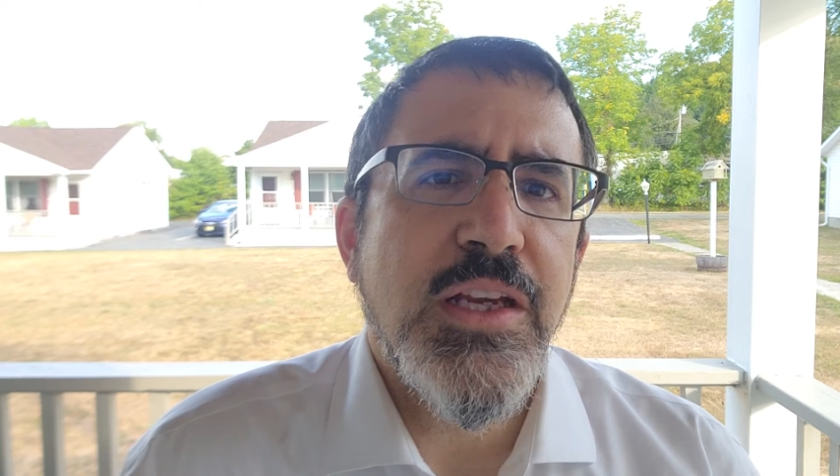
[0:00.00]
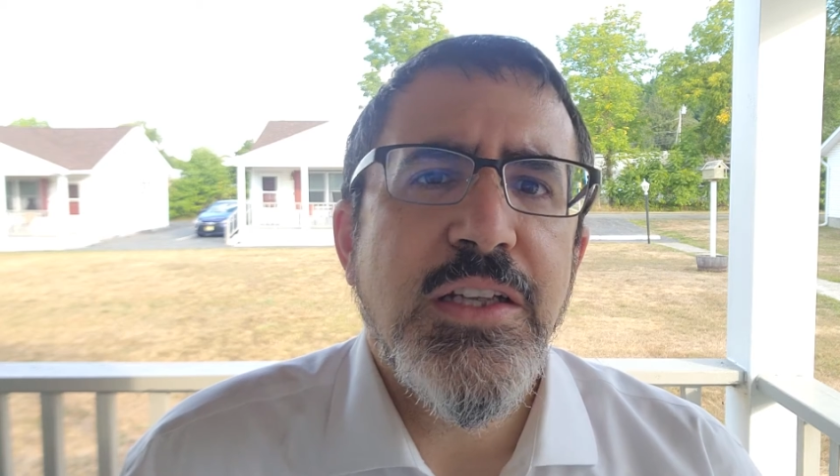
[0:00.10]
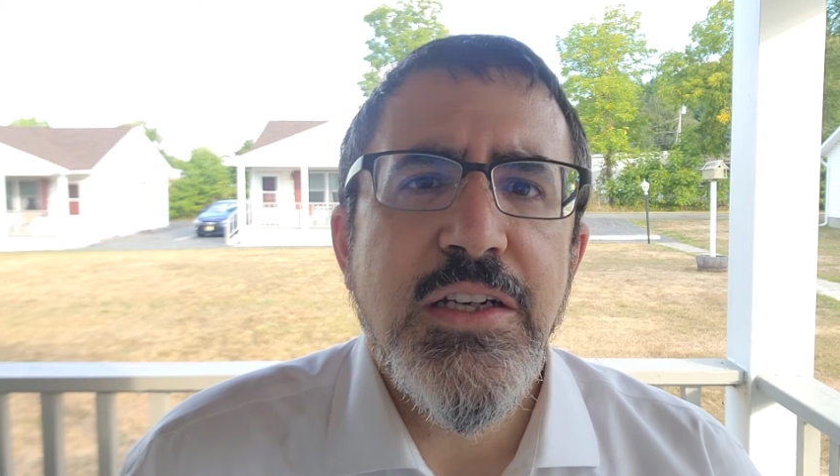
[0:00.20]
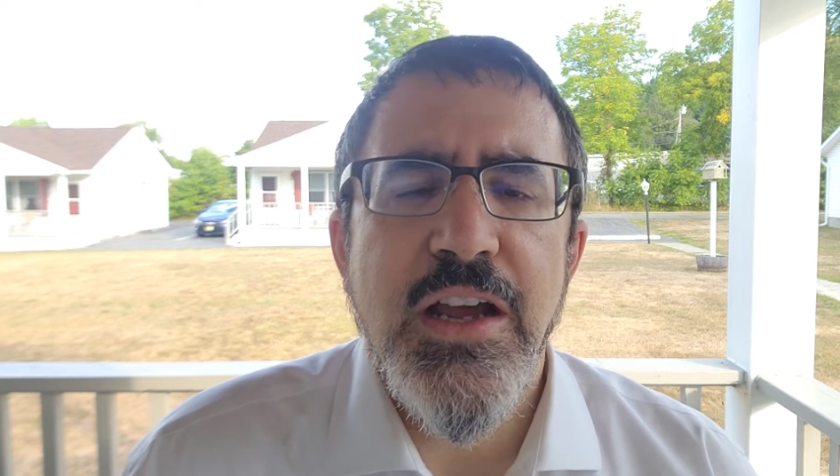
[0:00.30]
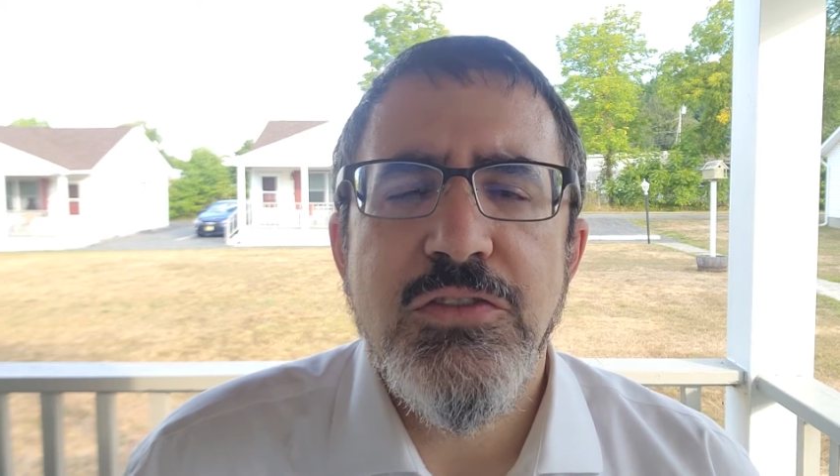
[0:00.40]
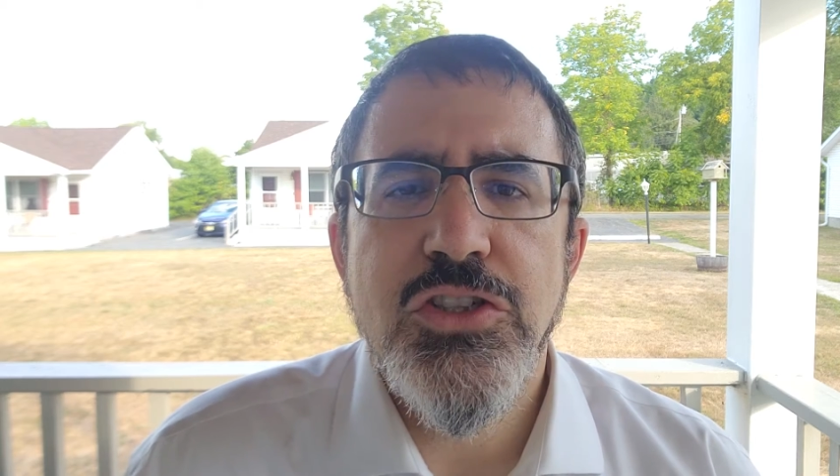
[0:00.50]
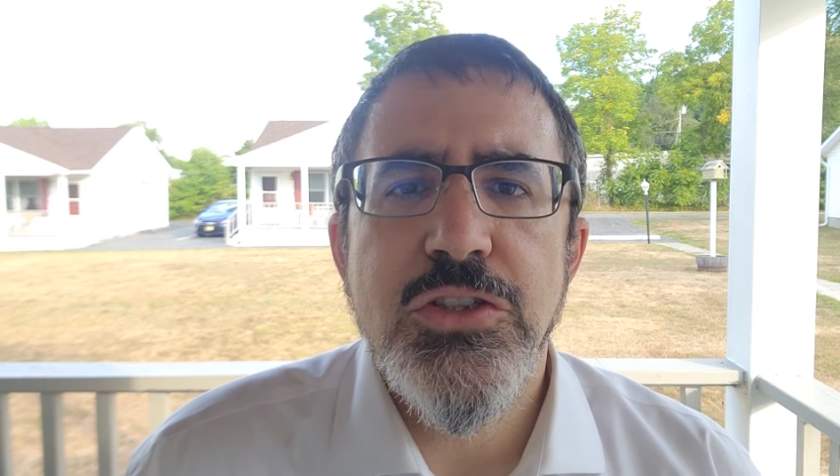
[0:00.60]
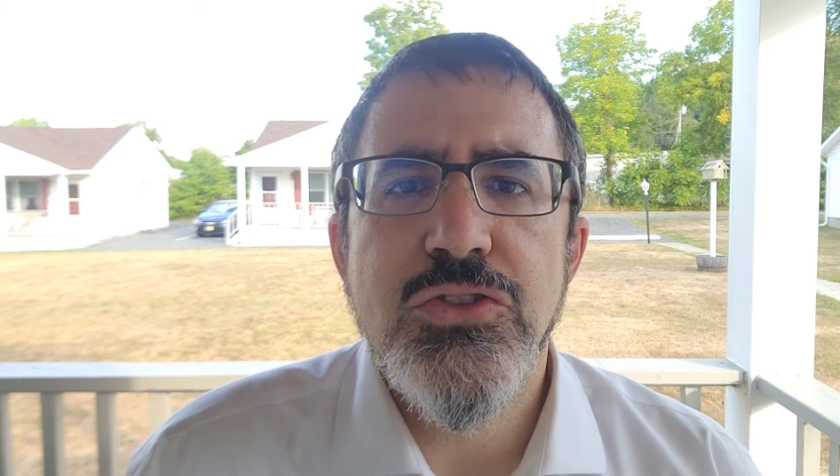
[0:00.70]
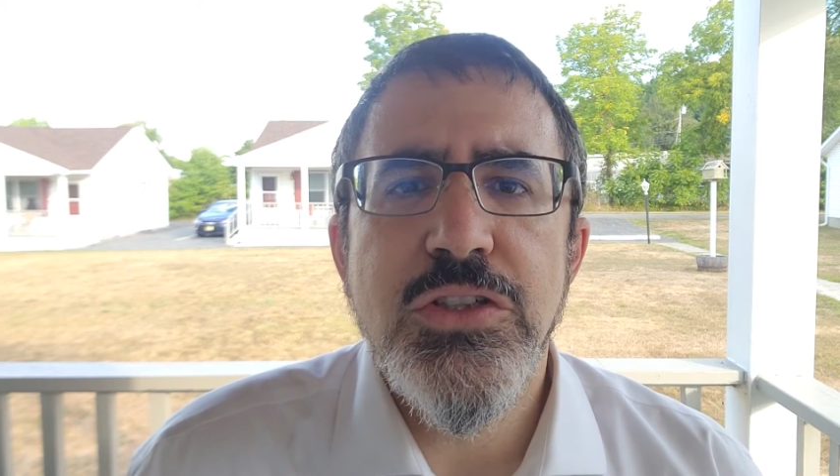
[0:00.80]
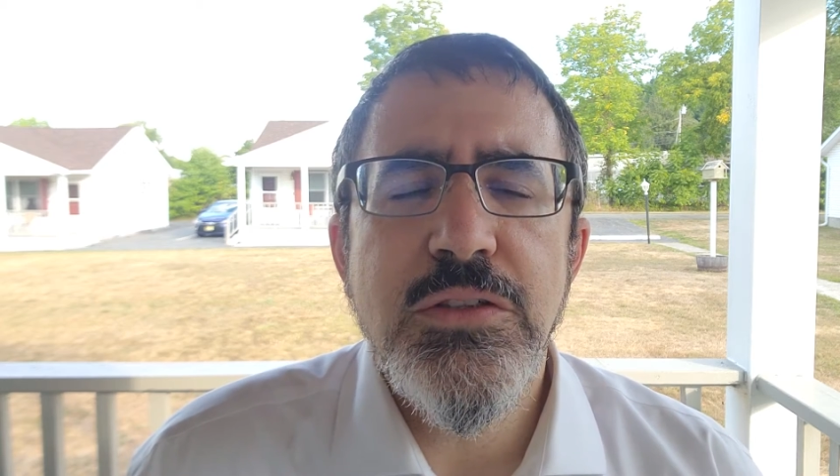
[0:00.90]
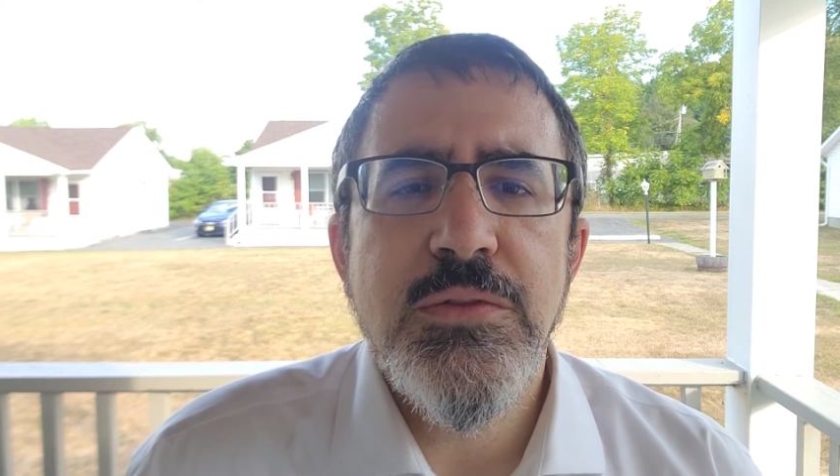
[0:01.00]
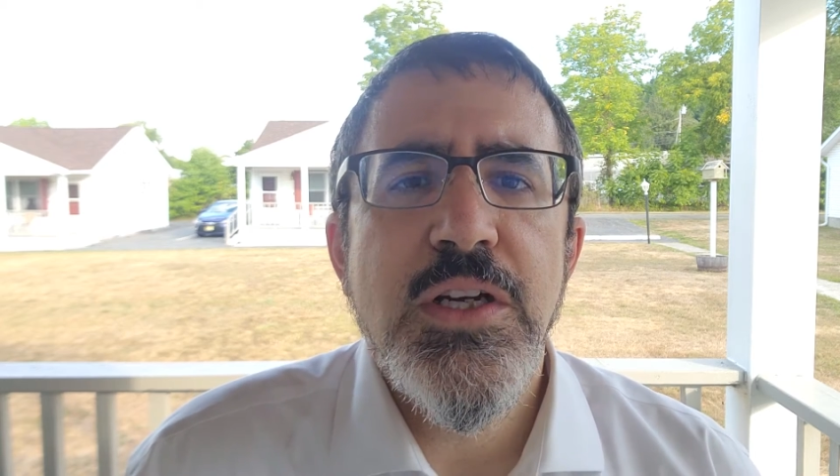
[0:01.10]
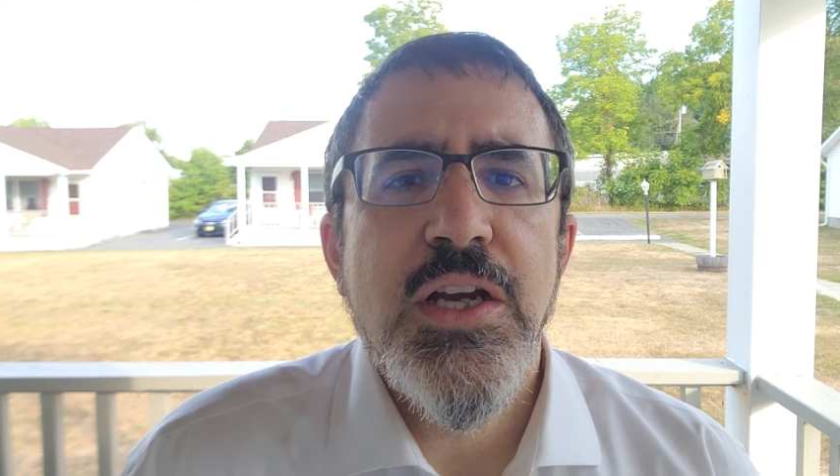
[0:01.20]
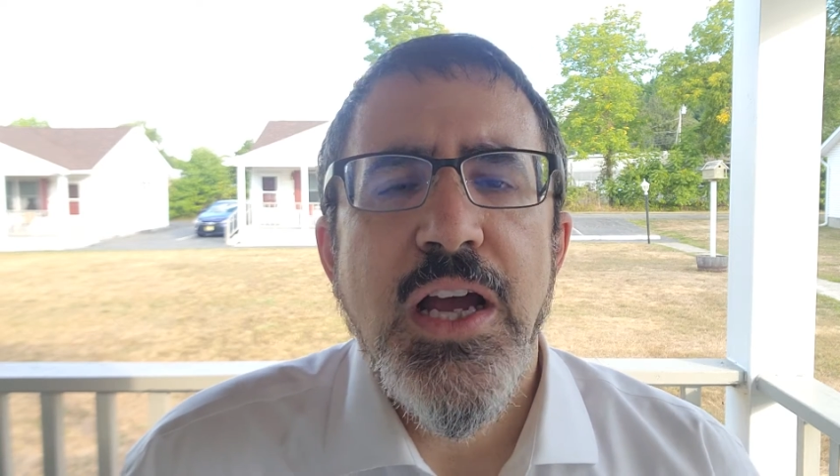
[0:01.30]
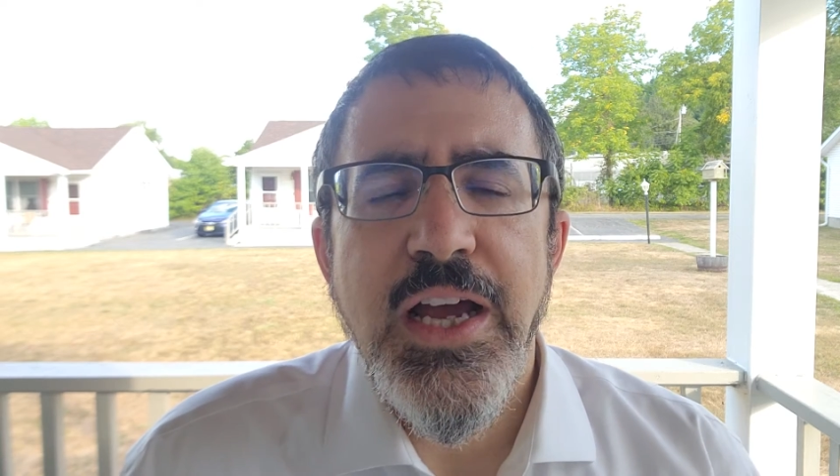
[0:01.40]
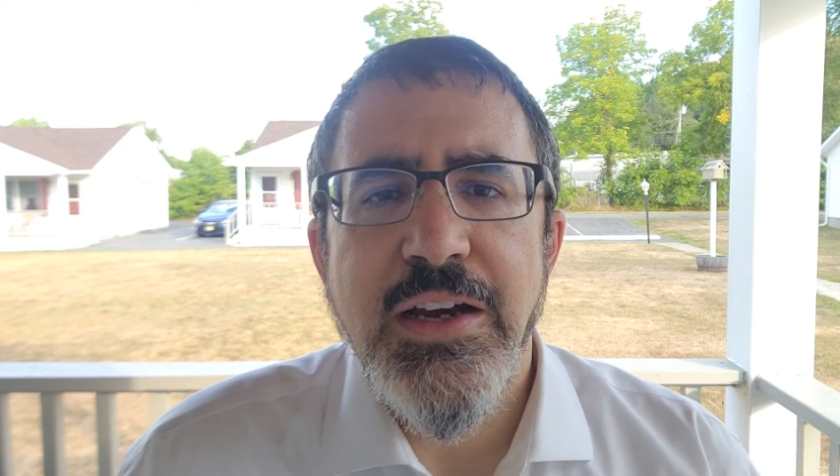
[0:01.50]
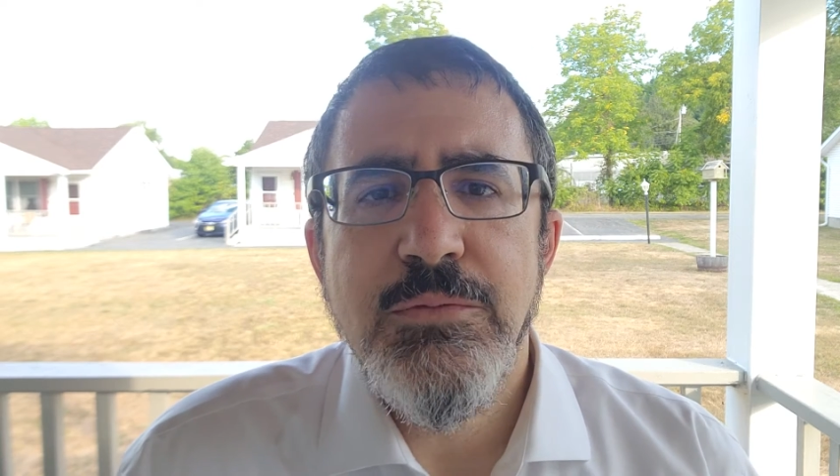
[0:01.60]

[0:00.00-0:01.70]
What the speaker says: they didn't have children. And